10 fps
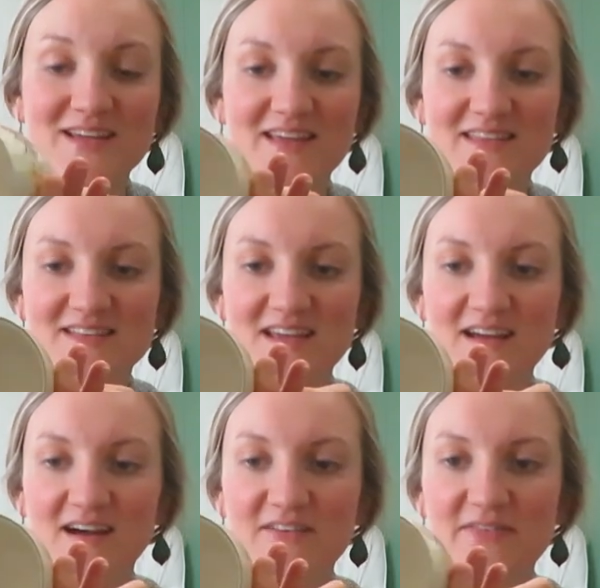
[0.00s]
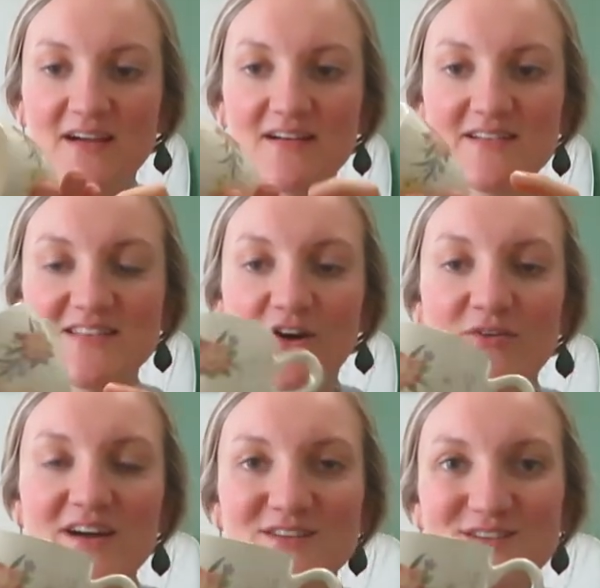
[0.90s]
taking the tag off here.
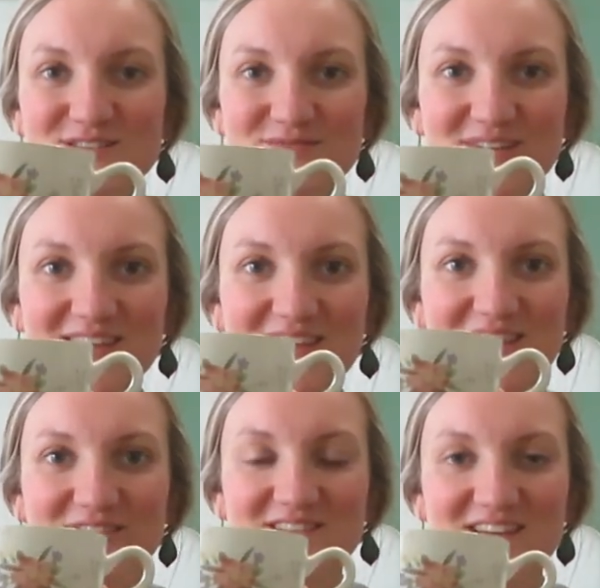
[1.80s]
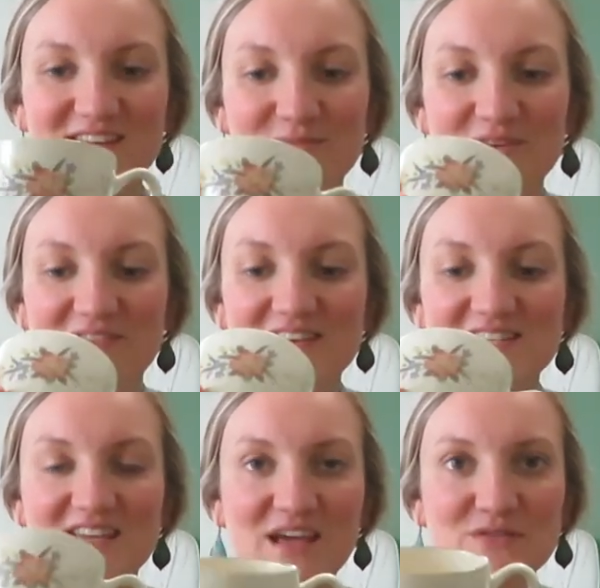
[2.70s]
So just really cute. I thought it'd be fun
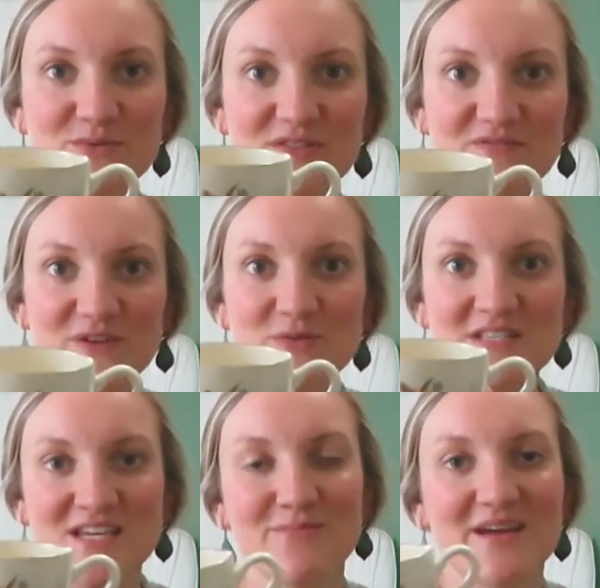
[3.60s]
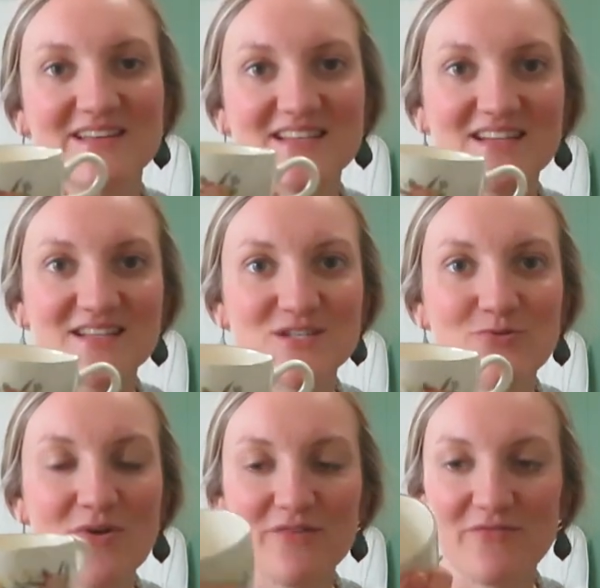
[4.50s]
to gift with a few tea bags in it
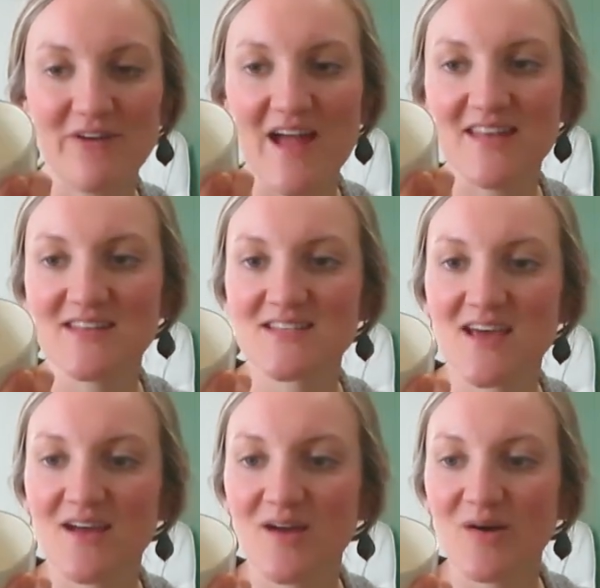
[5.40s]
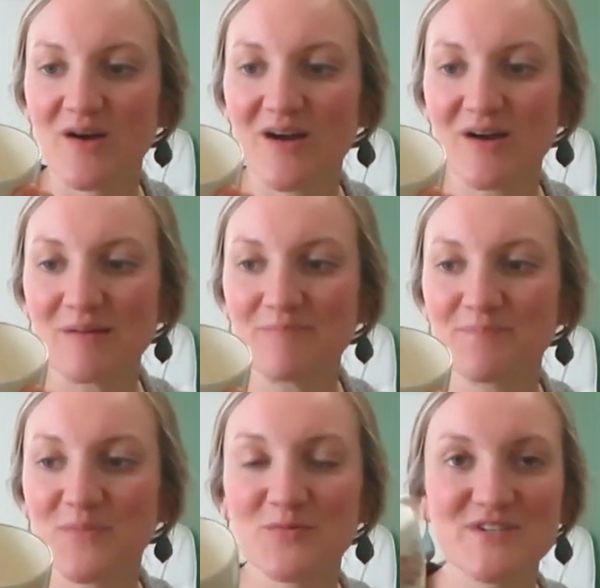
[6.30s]
to a friend
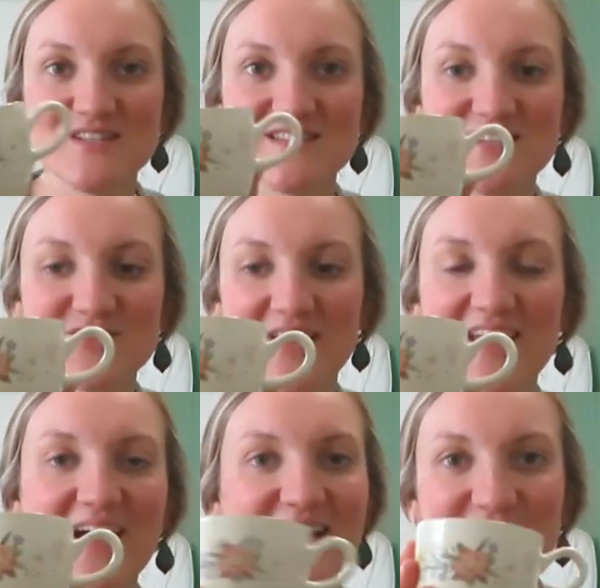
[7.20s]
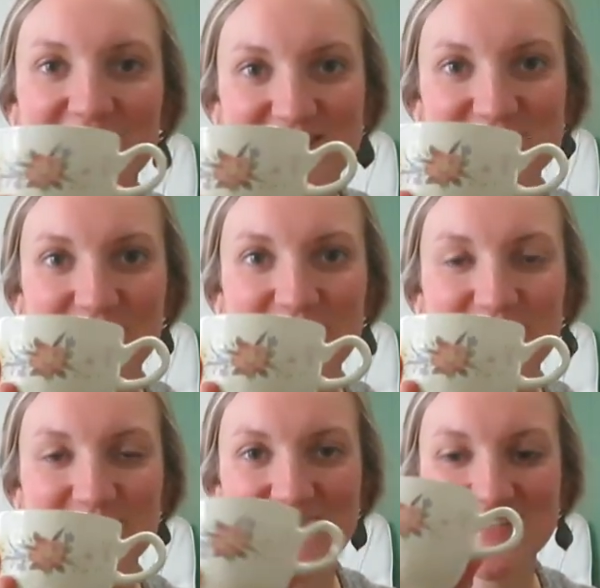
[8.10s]
um, or just to drink out of as well
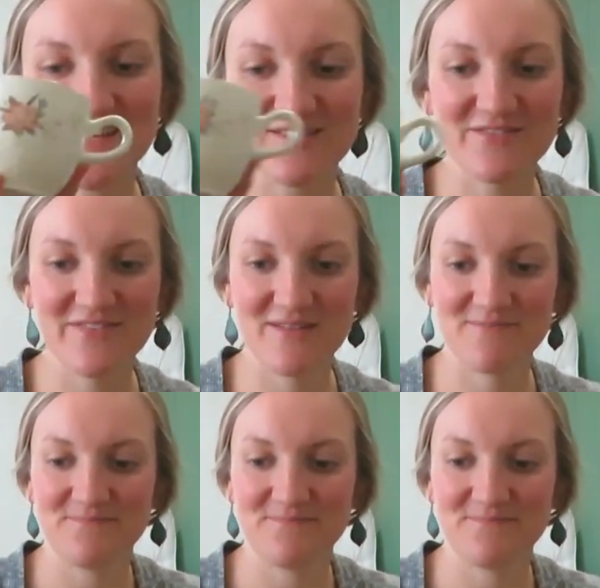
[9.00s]
for myself.